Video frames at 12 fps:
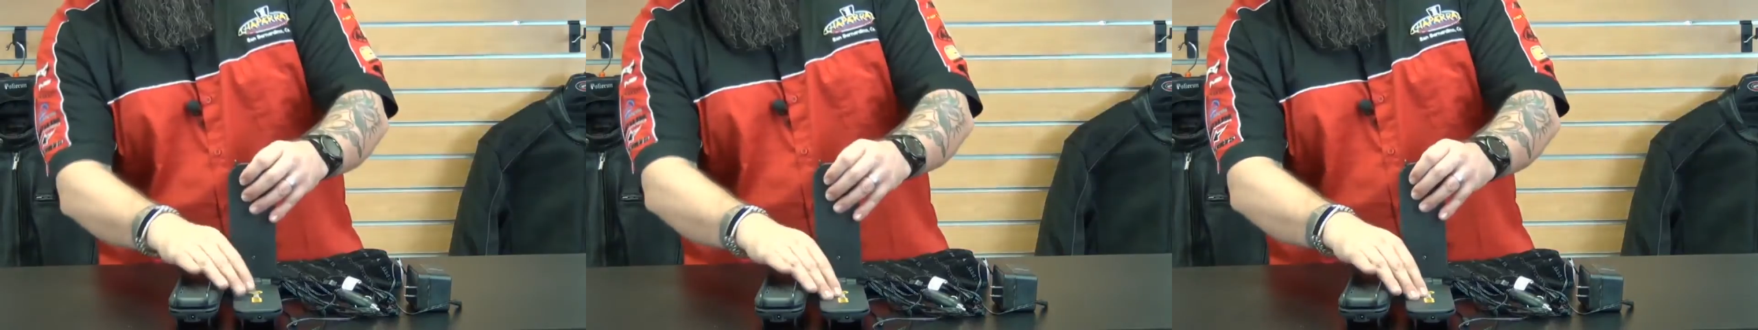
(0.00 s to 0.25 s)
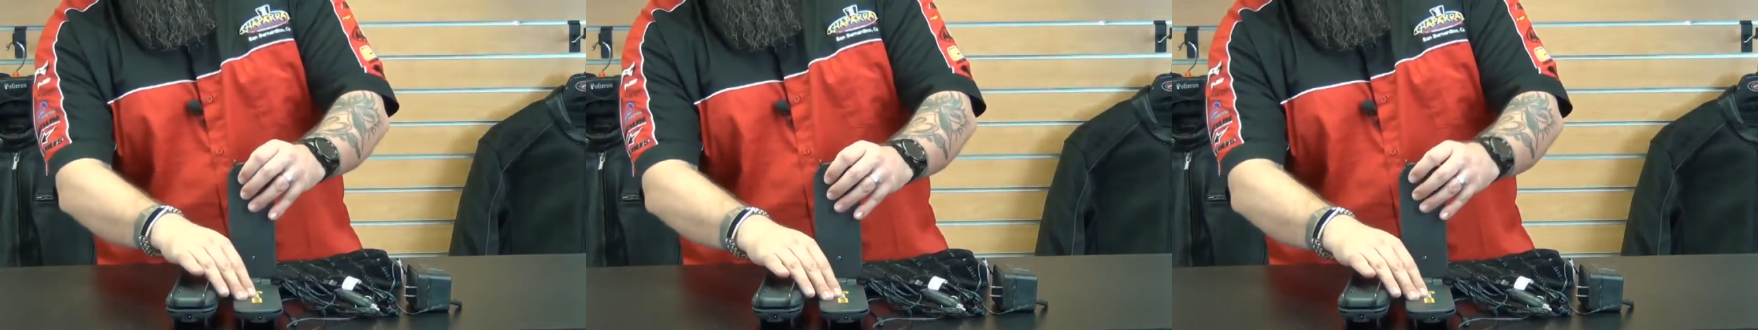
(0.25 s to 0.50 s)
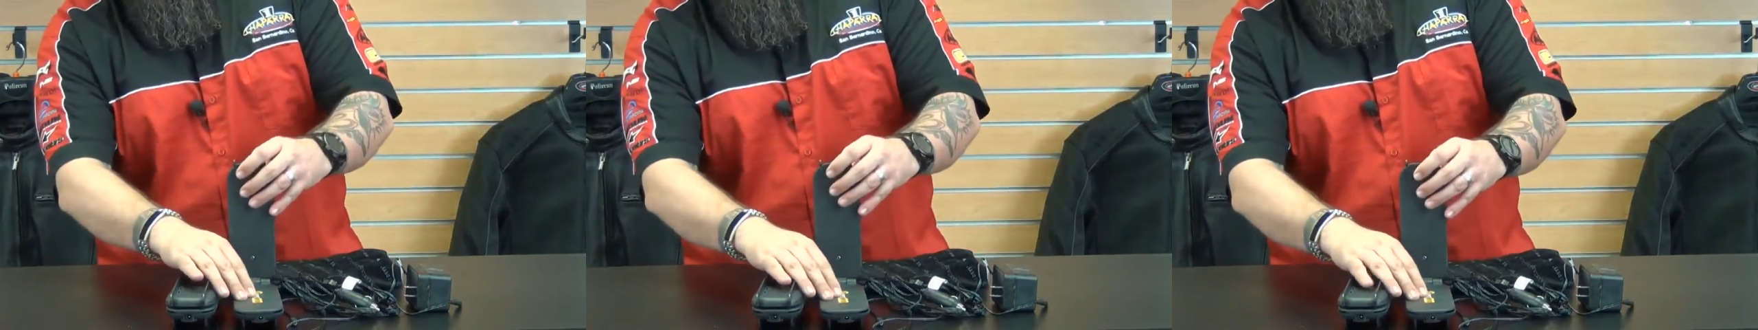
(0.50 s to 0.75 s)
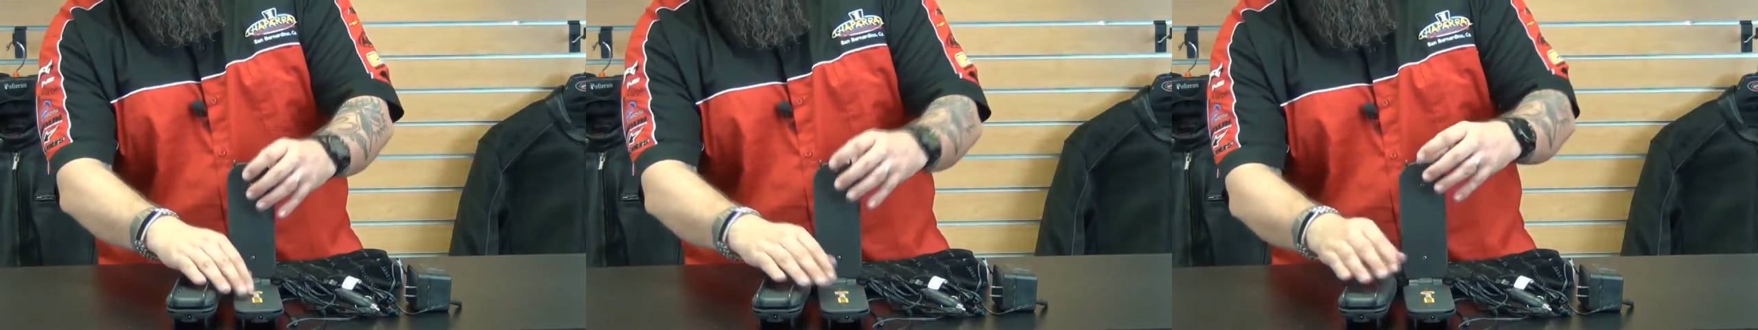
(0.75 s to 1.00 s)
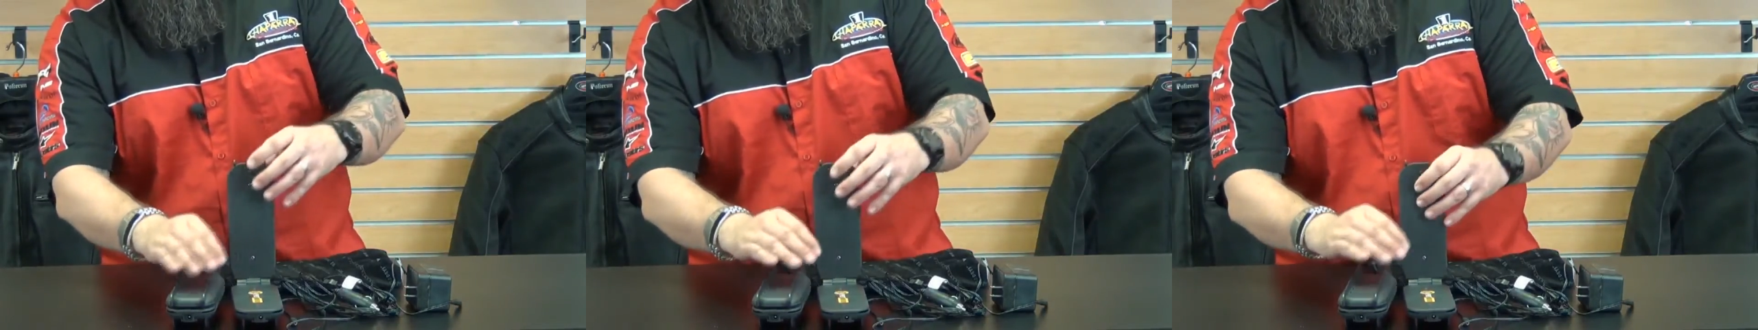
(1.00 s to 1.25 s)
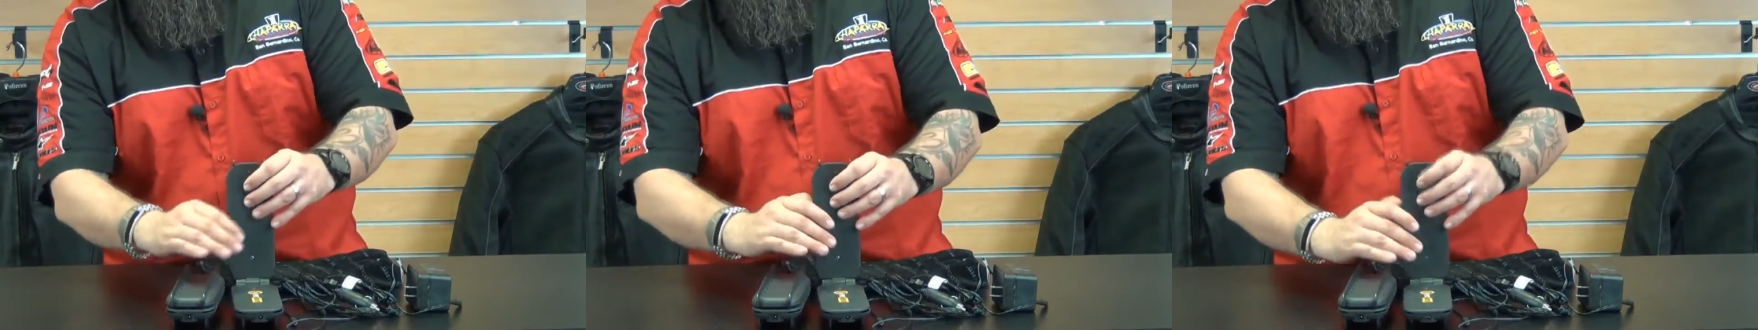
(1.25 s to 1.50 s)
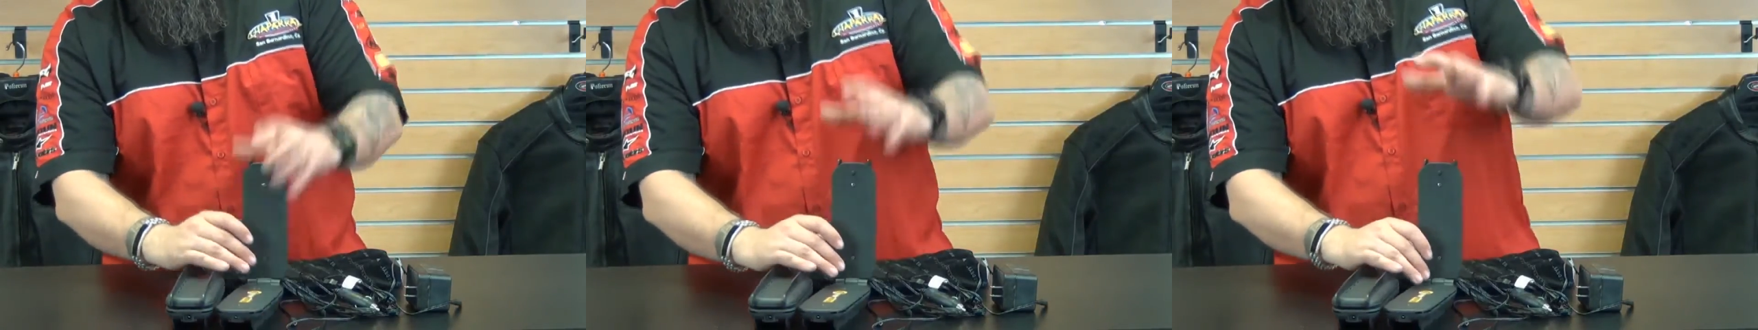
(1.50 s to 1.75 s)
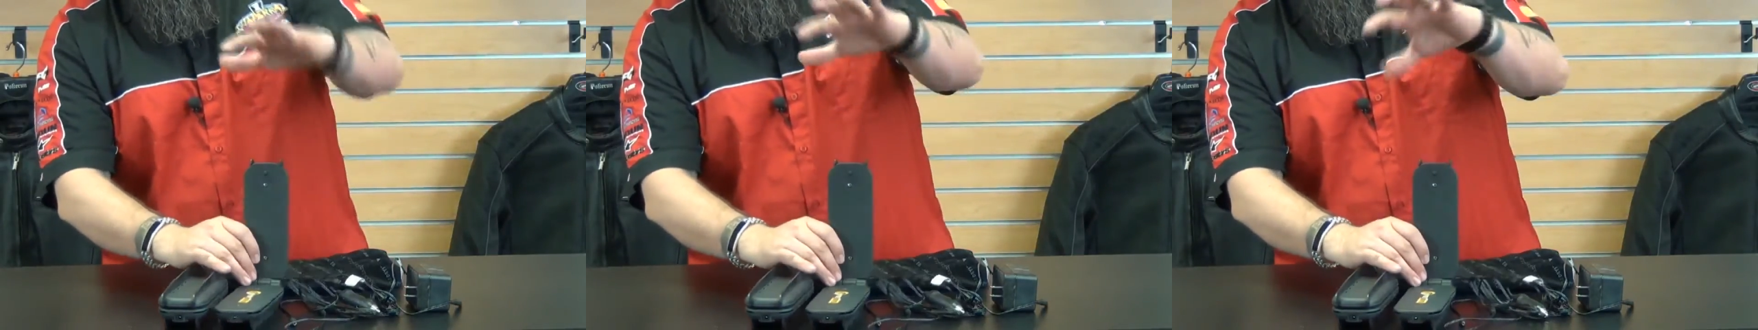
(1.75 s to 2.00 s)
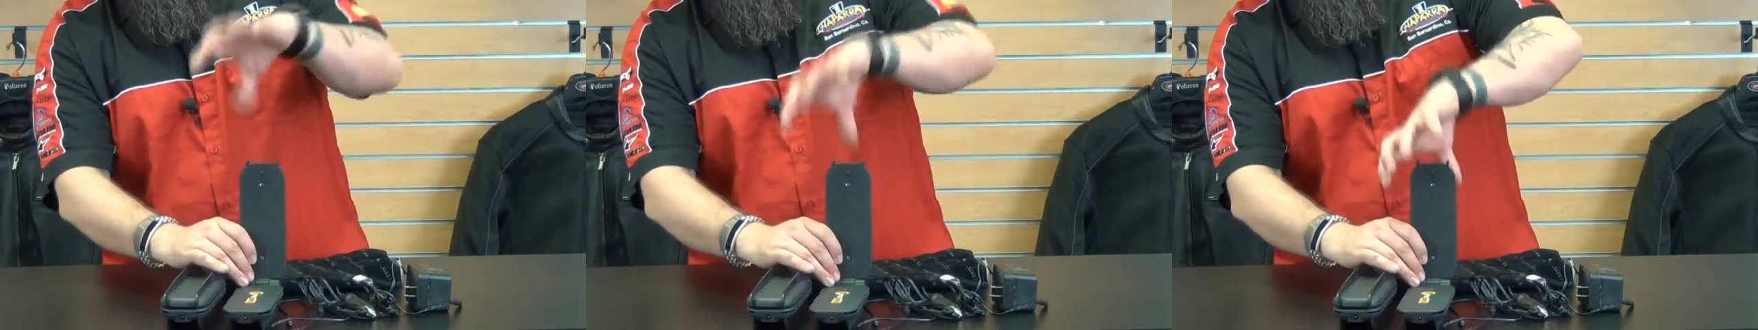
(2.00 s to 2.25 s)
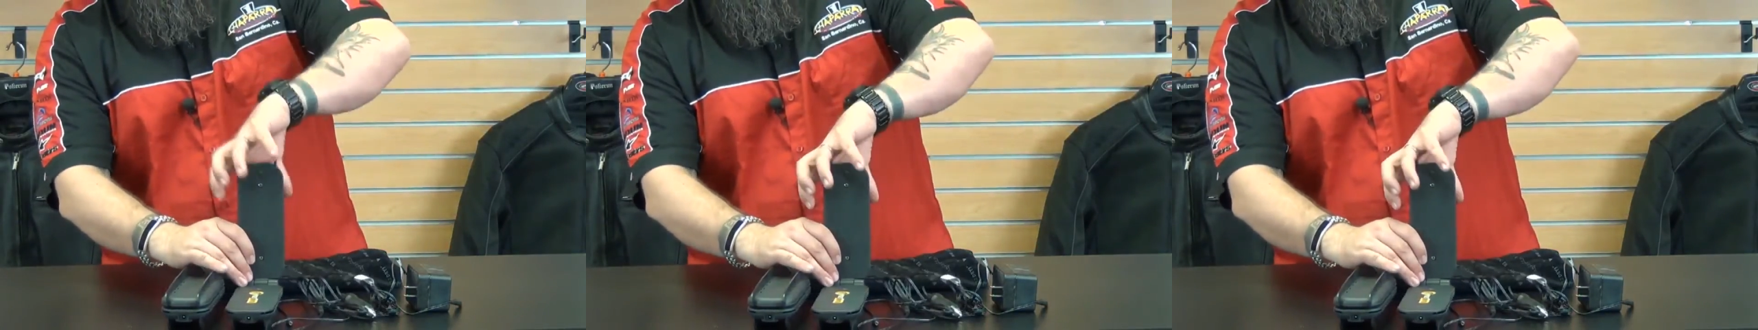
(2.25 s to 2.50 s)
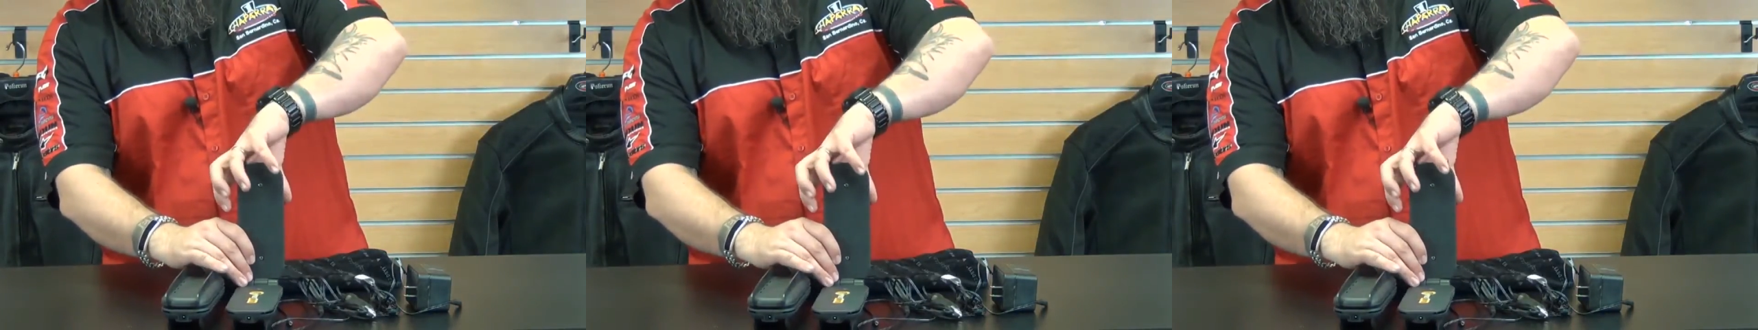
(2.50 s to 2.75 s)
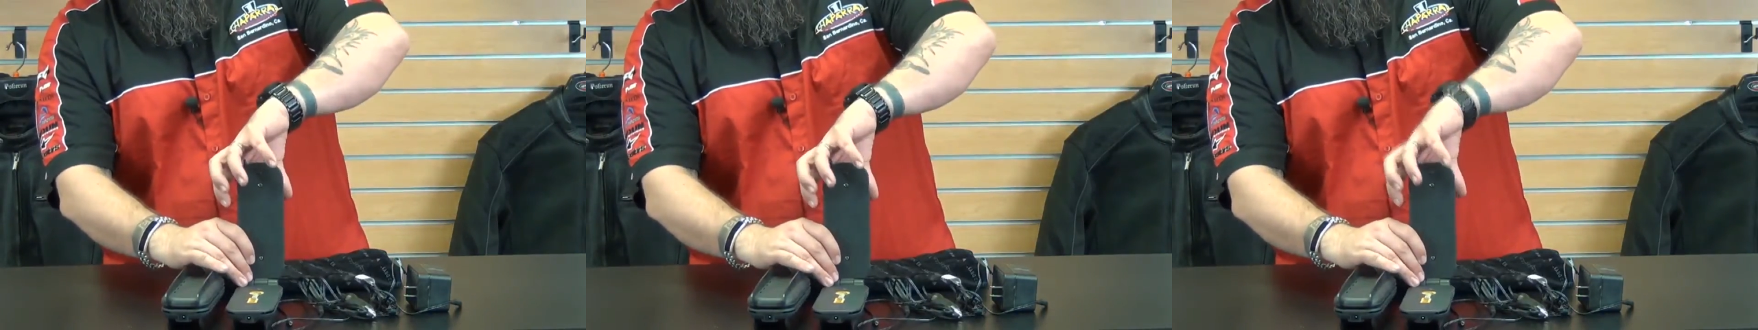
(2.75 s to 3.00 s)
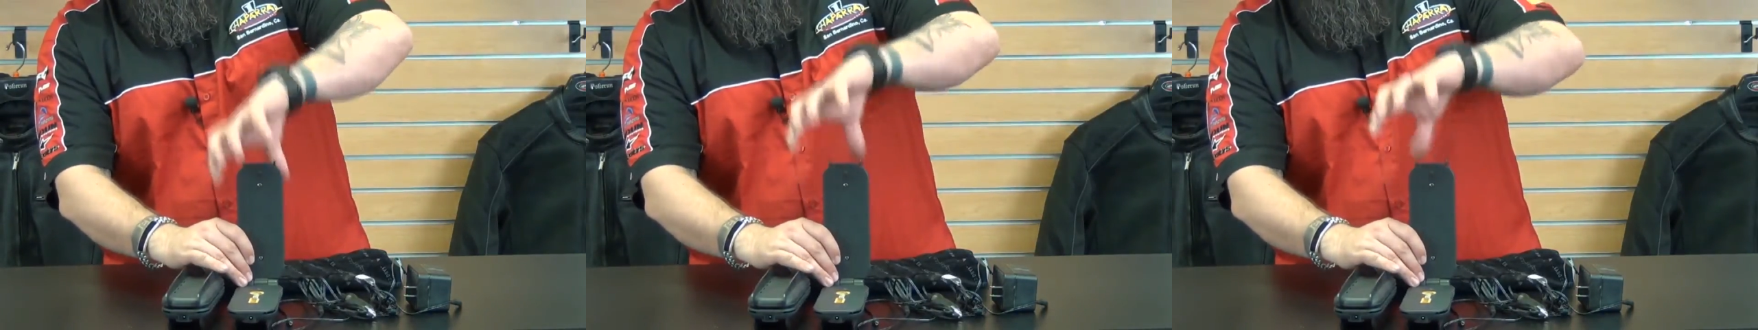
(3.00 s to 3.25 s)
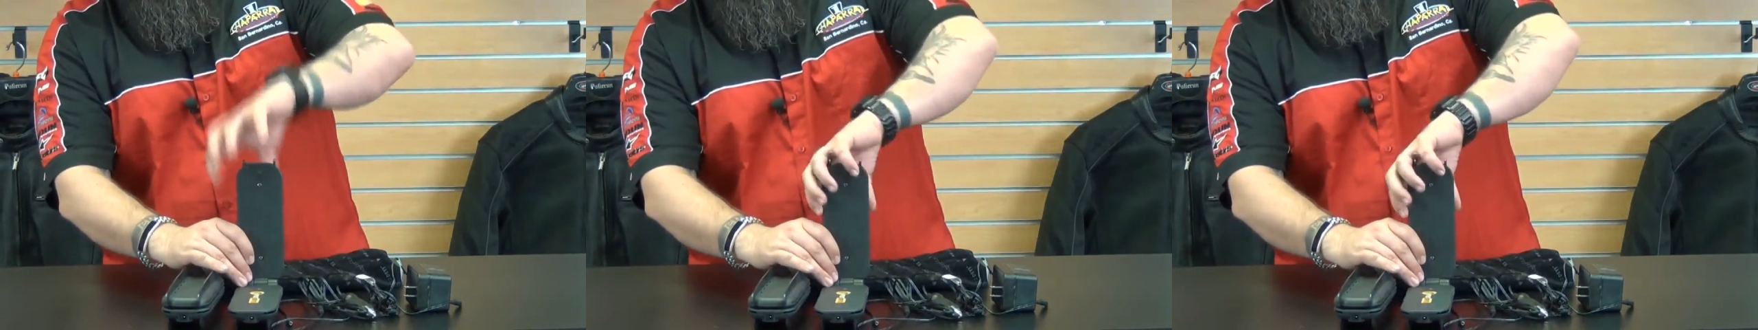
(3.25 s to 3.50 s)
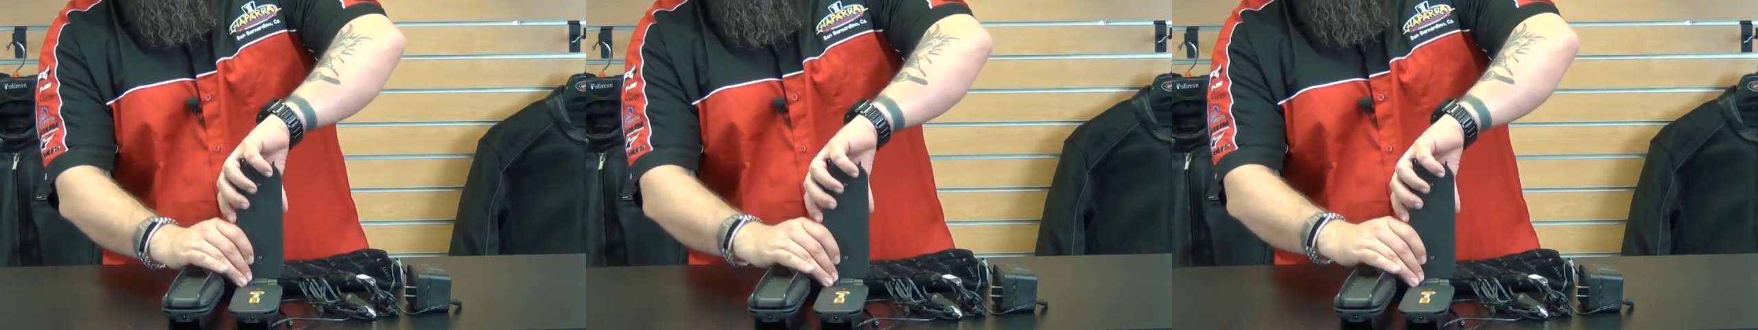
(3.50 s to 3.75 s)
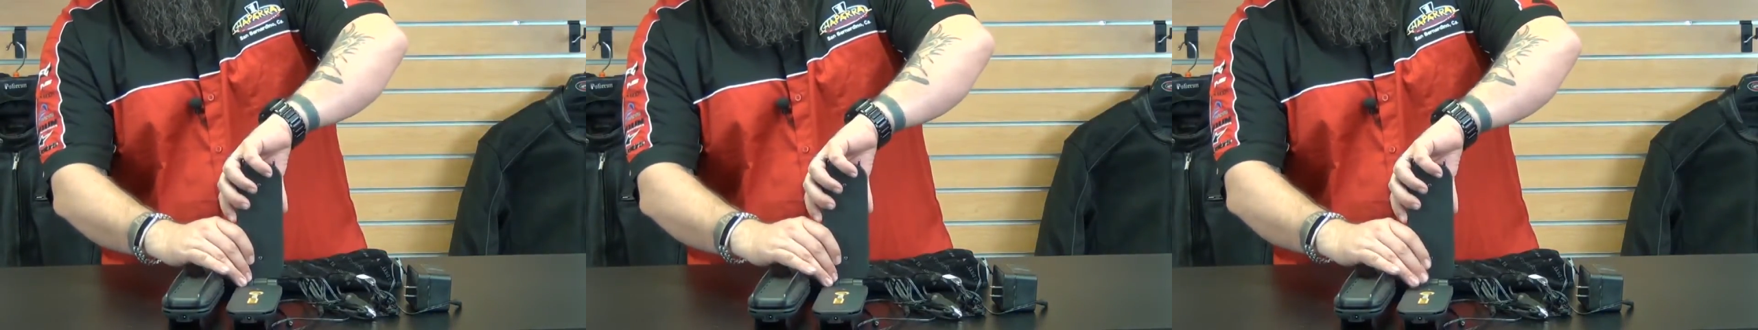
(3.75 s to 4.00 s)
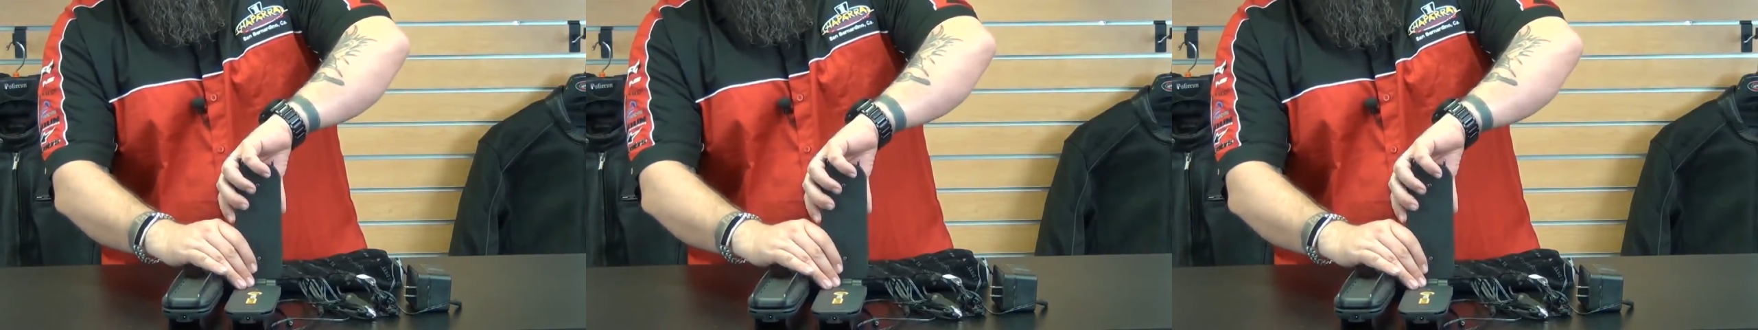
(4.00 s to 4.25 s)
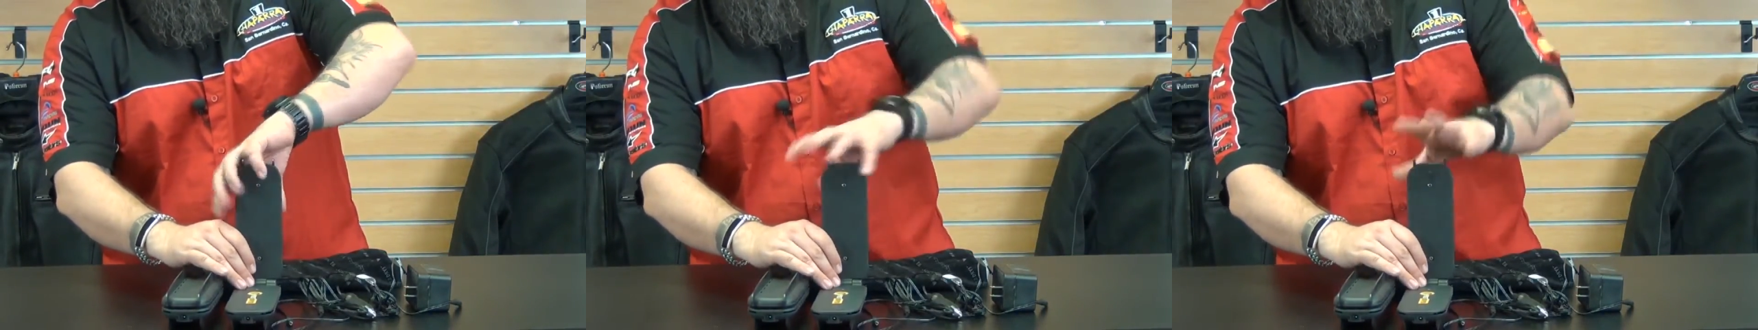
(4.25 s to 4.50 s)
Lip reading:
[unreadable: no face in view]